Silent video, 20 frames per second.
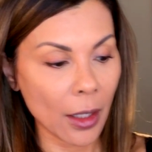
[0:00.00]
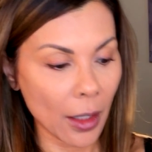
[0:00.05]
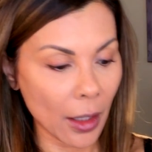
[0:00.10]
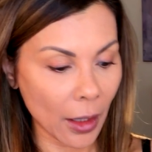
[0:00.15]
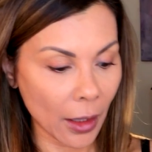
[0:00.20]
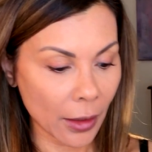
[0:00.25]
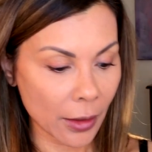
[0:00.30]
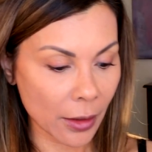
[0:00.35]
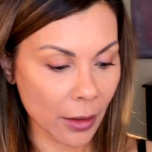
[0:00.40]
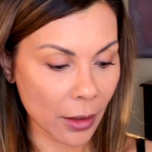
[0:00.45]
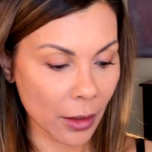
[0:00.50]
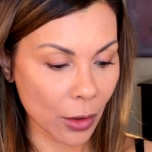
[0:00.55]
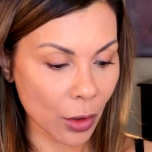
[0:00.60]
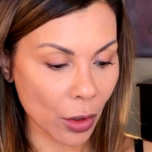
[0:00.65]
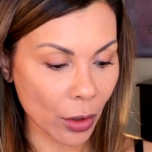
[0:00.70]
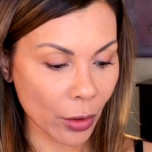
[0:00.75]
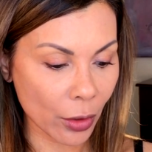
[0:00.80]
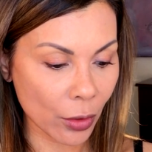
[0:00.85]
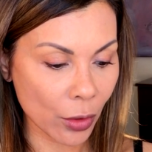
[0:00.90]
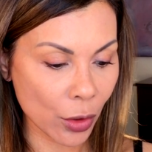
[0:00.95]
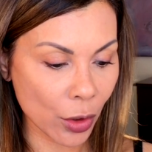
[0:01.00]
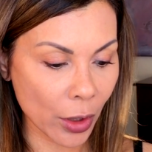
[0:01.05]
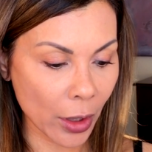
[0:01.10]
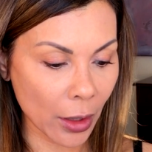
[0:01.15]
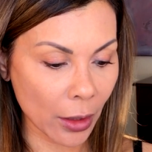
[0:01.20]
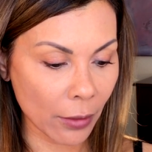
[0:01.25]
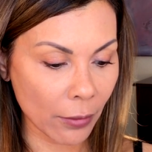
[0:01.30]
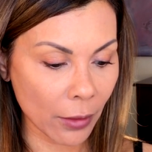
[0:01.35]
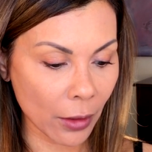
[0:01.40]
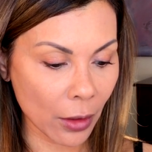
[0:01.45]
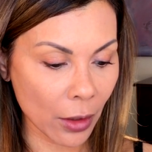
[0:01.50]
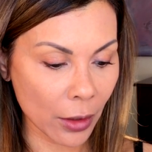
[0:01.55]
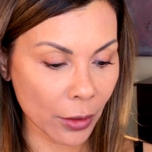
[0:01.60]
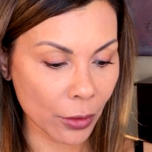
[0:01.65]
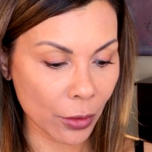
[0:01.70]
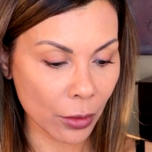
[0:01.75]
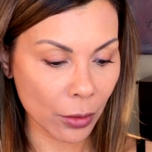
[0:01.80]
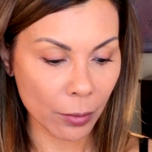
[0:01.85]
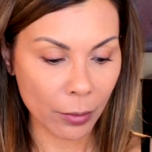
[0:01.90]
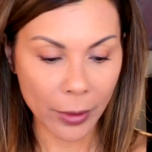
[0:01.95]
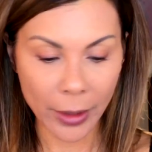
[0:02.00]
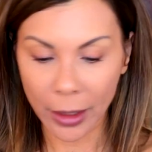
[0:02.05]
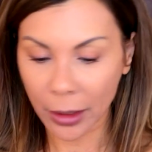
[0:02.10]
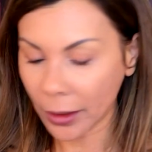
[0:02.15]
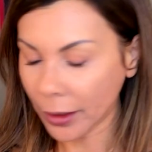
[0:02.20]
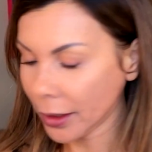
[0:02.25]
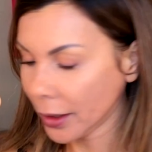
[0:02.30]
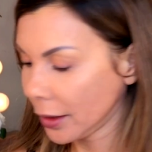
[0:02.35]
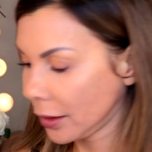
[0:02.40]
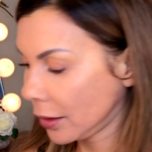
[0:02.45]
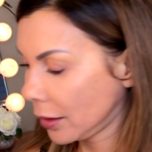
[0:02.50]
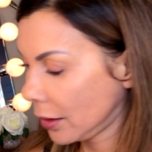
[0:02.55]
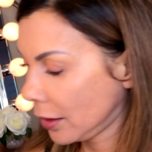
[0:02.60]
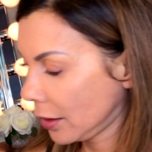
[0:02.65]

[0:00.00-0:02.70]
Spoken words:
It's the darker shade of the contour palette,